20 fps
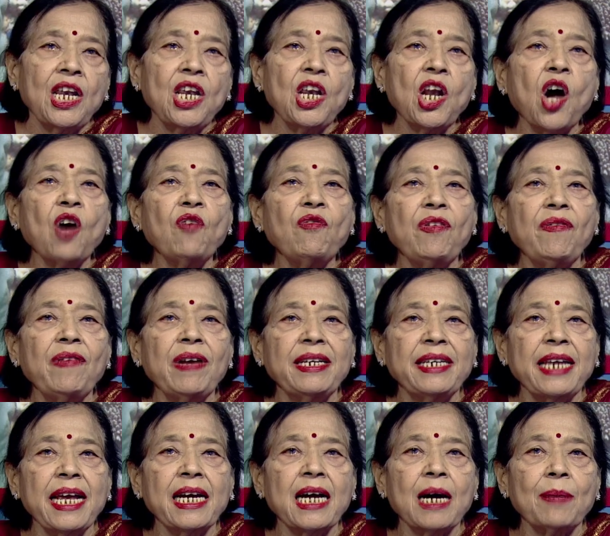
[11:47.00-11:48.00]
Now we will
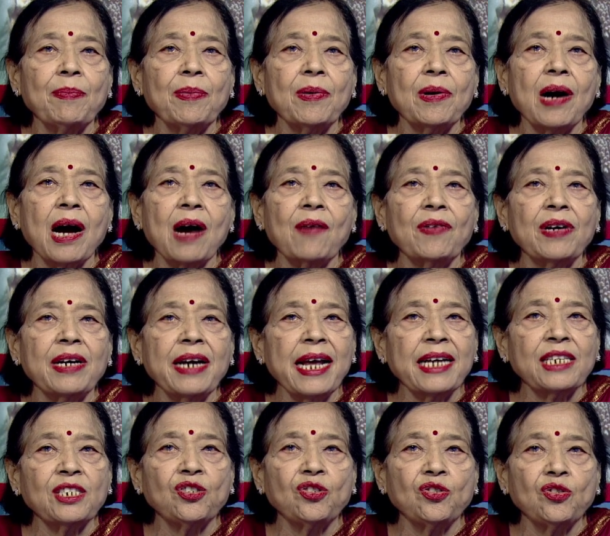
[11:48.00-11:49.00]
take up our
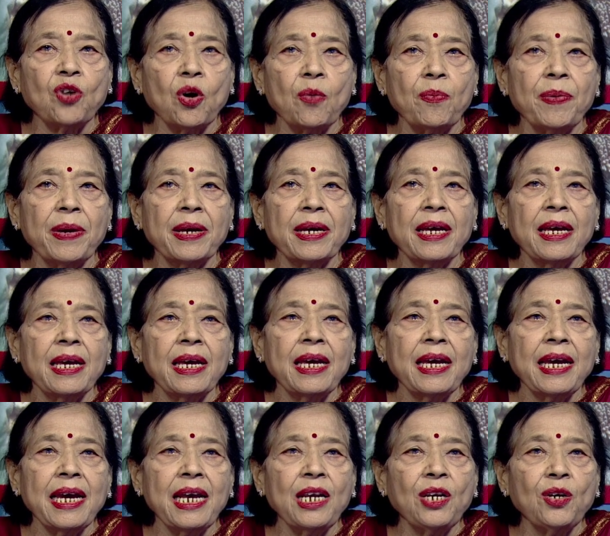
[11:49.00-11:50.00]
next topic
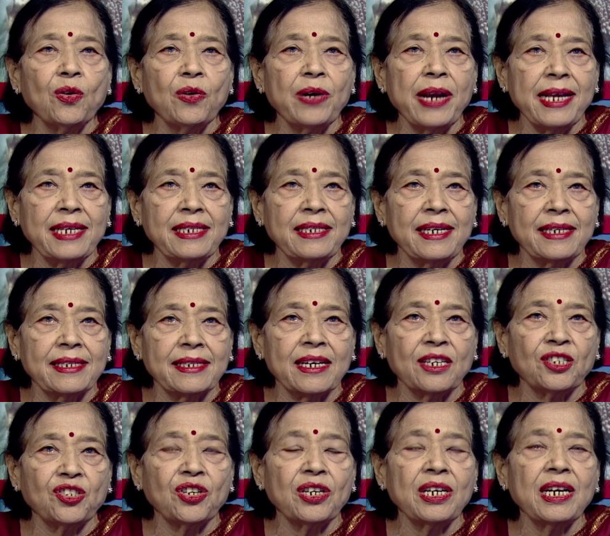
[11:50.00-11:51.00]
in today's
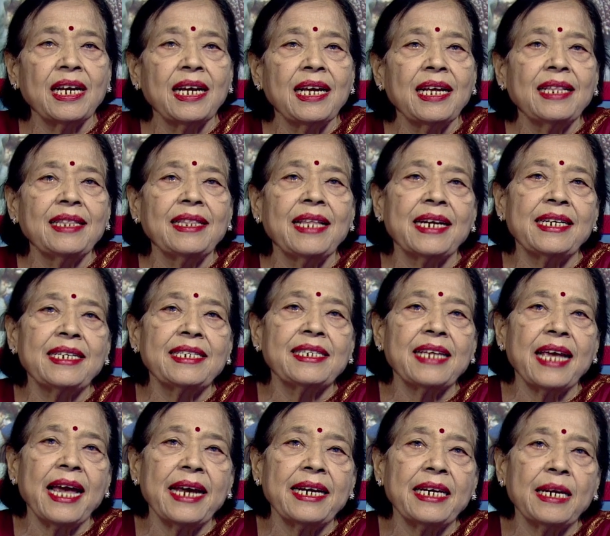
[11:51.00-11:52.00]
discussion that is
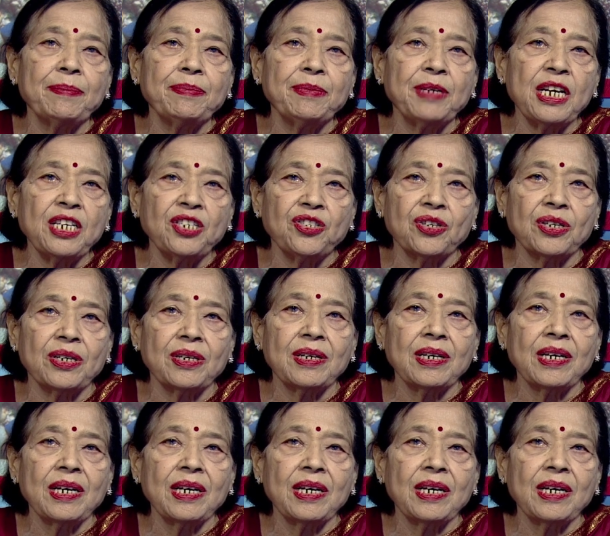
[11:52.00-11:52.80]
adaptation.